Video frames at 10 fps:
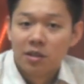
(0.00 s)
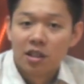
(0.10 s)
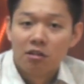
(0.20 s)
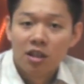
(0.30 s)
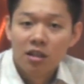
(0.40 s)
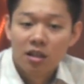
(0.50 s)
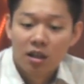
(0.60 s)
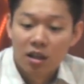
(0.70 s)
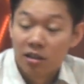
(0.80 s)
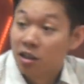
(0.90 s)
Umezawa.
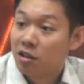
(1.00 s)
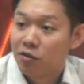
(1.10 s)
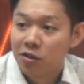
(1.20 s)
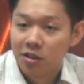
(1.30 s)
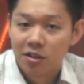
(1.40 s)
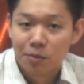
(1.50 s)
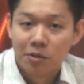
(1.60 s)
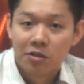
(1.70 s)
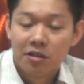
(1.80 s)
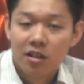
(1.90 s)
Thank you for this
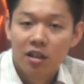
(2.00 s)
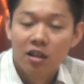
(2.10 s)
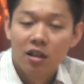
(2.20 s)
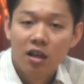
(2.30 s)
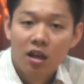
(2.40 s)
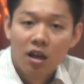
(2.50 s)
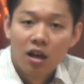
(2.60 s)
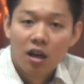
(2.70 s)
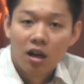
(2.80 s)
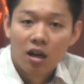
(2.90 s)
opportunity.
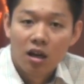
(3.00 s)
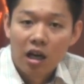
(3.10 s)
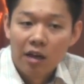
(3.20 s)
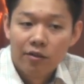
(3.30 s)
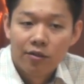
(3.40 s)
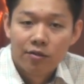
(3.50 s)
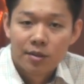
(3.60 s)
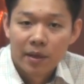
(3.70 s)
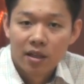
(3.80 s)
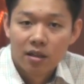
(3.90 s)
I've
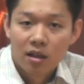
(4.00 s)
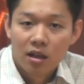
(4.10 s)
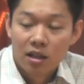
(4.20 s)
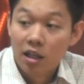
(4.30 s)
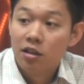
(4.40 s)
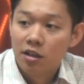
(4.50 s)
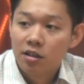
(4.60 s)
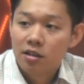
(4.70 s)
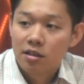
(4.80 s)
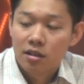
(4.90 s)
spent 10
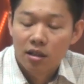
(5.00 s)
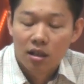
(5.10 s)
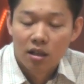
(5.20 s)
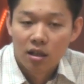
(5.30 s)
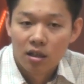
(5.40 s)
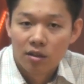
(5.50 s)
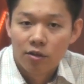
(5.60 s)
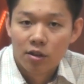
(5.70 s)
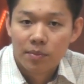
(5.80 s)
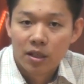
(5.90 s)
years in the
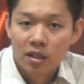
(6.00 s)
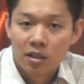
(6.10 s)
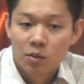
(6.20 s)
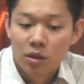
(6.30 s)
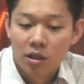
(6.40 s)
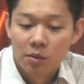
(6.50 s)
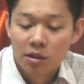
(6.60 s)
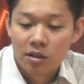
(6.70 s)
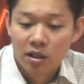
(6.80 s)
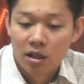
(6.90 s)
Philippines when I
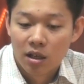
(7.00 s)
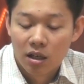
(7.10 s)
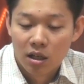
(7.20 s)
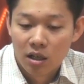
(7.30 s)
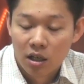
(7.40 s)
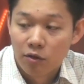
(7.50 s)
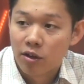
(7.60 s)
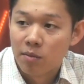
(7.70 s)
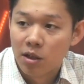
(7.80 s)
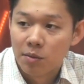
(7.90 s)
was
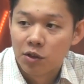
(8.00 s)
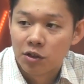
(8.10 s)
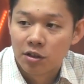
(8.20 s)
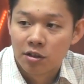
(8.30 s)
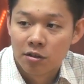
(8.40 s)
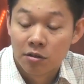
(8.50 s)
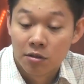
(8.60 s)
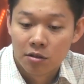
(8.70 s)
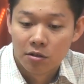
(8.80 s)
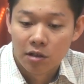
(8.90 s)
from elementary
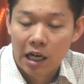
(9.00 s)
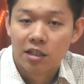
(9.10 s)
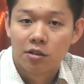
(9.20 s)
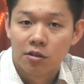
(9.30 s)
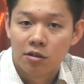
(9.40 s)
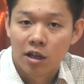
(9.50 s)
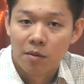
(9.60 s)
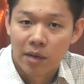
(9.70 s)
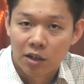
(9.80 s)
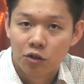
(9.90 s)
to high school,
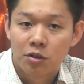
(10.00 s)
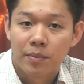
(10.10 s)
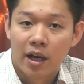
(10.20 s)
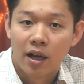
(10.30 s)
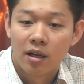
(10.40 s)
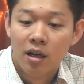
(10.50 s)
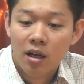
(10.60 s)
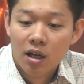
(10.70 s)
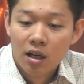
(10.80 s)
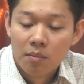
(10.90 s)
came back to Japan,
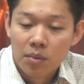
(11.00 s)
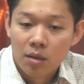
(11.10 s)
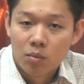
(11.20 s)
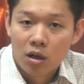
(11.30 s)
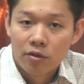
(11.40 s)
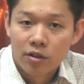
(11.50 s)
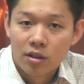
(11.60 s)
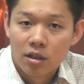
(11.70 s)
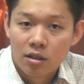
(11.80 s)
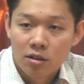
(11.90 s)
been involved
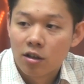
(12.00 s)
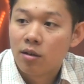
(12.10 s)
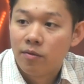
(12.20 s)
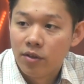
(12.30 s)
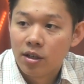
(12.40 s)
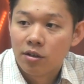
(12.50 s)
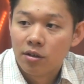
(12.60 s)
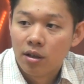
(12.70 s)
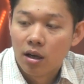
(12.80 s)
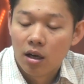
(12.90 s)
in the startup field